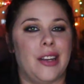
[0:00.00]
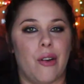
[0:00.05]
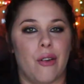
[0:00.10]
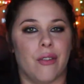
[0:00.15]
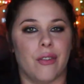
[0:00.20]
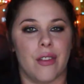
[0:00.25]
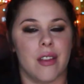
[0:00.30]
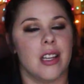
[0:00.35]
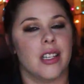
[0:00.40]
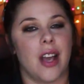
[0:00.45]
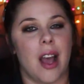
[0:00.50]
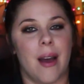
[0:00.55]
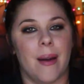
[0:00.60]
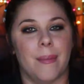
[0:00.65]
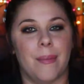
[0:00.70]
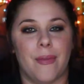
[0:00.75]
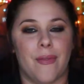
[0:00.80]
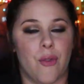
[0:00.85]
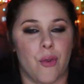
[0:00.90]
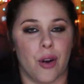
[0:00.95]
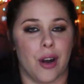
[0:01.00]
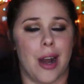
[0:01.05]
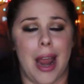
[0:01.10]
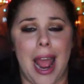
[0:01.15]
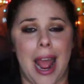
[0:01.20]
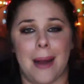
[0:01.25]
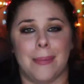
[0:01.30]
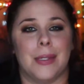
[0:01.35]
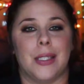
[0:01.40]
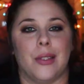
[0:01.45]
over the top for
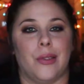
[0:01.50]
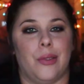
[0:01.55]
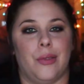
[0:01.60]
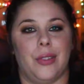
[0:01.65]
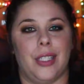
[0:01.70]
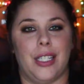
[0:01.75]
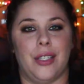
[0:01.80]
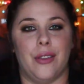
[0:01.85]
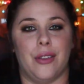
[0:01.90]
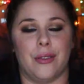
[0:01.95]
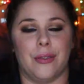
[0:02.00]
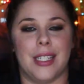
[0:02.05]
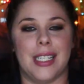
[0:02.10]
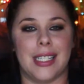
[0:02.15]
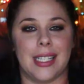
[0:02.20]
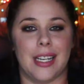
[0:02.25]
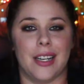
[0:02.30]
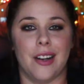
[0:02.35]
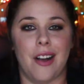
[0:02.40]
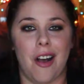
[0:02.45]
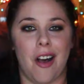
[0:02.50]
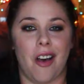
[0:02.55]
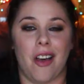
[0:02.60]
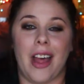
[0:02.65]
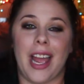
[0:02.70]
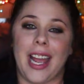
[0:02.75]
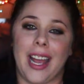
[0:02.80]
absolutely no reason at all,